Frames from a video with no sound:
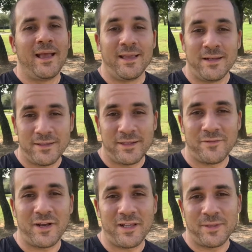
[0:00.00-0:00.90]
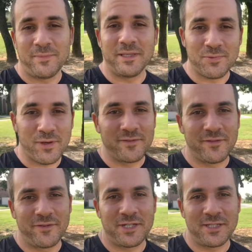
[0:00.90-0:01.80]
handling a vitamin B12
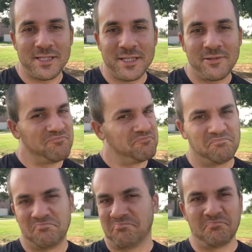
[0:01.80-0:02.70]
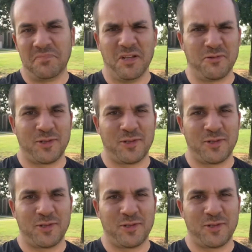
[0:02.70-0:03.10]
deficiency, no